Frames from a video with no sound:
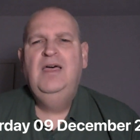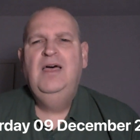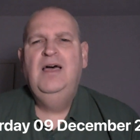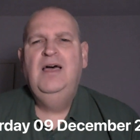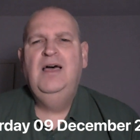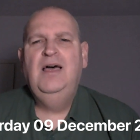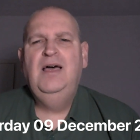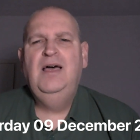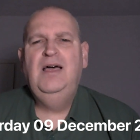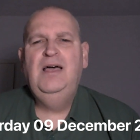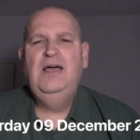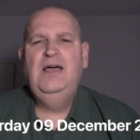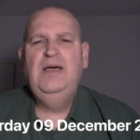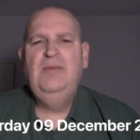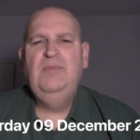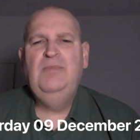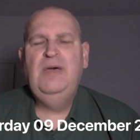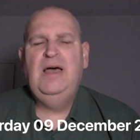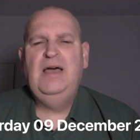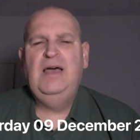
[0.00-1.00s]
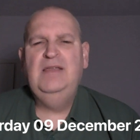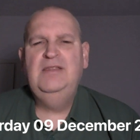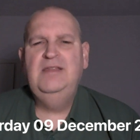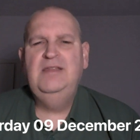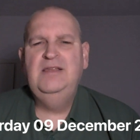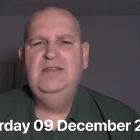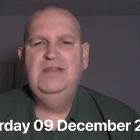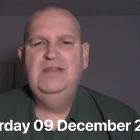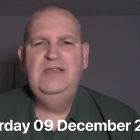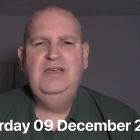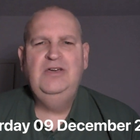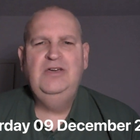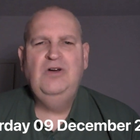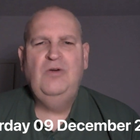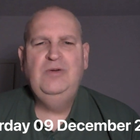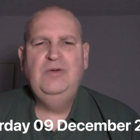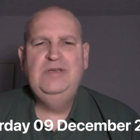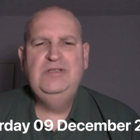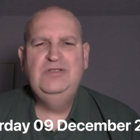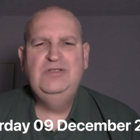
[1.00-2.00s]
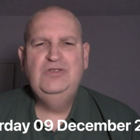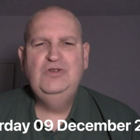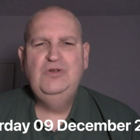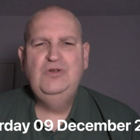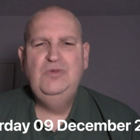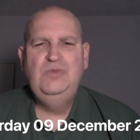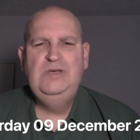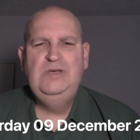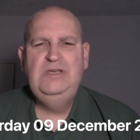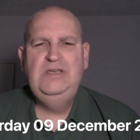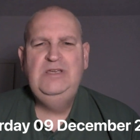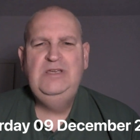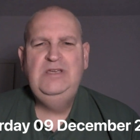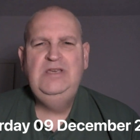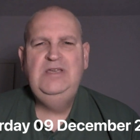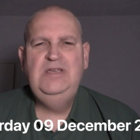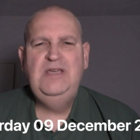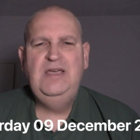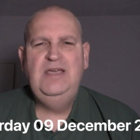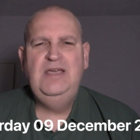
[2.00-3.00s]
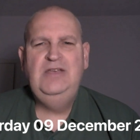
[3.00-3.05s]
Um, I think they're going to be